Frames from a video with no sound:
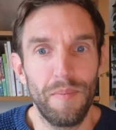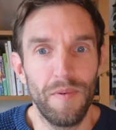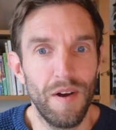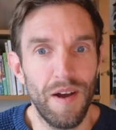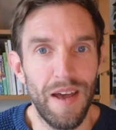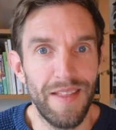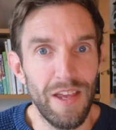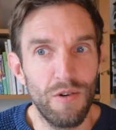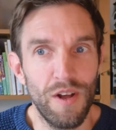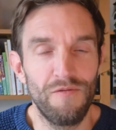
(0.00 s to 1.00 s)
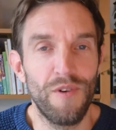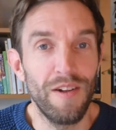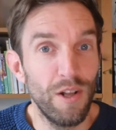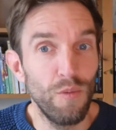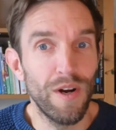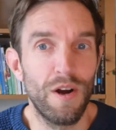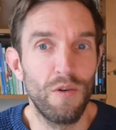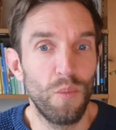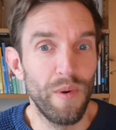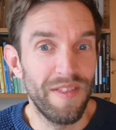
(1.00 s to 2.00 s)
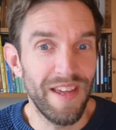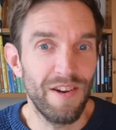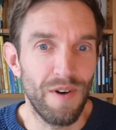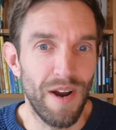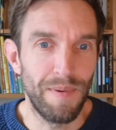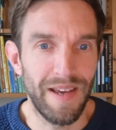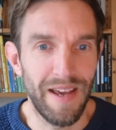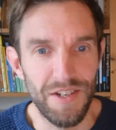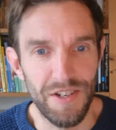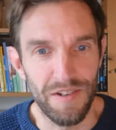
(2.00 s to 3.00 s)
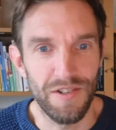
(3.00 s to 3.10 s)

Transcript: uh, and then you can run Lua code within your application.